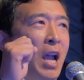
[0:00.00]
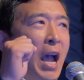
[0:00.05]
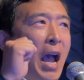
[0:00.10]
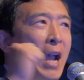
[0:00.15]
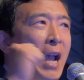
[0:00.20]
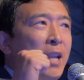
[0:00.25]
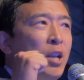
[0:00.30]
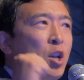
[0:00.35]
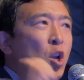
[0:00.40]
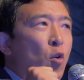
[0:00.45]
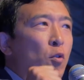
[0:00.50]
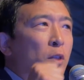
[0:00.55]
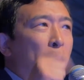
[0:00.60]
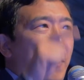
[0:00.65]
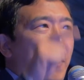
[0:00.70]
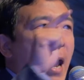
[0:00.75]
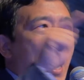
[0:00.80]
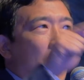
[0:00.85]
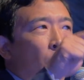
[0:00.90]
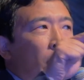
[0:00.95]
I know the
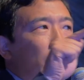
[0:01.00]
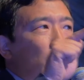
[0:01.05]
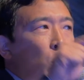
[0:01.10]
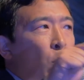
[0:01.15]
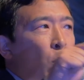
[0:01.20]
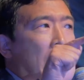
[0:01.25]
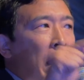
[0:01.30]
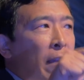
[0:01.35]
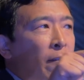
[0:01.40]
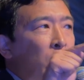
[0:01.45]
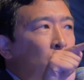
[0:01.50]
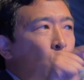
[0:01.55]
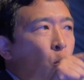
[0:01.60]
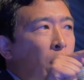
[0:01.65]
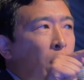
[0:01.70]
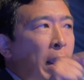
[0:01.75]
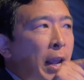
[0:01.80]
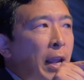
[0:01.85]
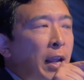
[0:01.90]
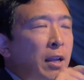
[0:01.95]
power you have in
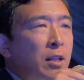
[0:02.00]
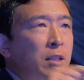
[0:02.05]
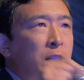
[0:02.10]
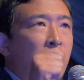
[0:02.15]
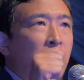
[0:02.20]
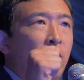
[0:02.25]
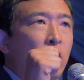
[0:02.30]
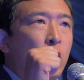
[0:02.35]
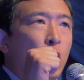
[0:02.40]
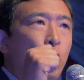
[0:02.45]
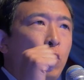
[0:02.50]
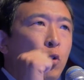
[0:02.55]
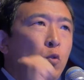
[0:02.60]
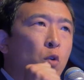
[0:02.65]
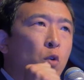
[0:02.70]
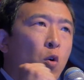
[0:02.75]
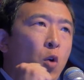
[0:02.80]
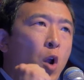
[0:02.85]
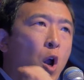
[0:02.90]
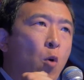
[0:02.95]
your hands, even though you
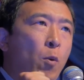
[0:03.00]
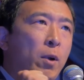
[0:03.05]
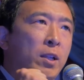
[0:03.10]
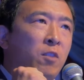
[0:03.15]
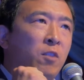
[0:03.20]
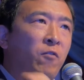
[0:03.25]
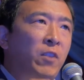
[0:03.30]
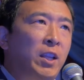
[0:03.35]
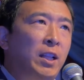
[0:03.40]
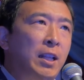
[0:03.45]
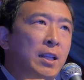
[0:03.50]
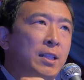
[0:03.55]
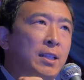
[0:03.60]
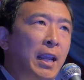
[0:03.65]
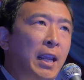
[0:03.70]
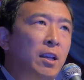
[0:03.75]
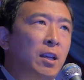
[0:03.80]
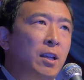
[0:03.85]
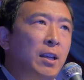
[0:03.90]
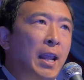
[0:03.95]
don't always feel it
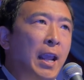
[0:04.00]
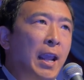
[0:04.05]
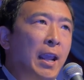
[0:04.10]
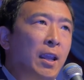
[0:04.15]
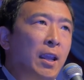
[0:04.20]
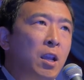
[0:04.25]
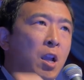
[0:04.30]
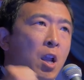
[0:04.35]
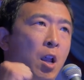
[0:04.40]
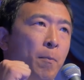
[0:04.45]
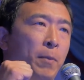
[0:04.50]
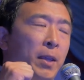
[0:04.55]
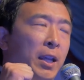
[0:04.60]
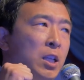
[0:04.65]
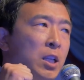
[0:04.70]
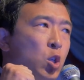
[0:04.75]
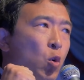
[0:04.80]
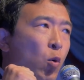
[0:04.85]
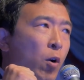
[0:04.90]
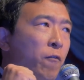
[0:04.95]
day to day,
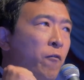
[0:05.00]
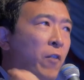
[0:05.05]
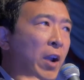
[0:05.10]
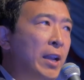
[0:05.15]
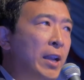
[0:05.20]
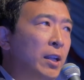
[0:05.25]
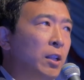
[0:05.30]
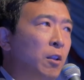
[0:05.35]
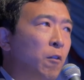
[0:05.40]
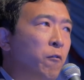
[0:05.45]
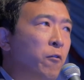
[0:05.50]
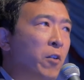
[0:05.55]
because you are fighting the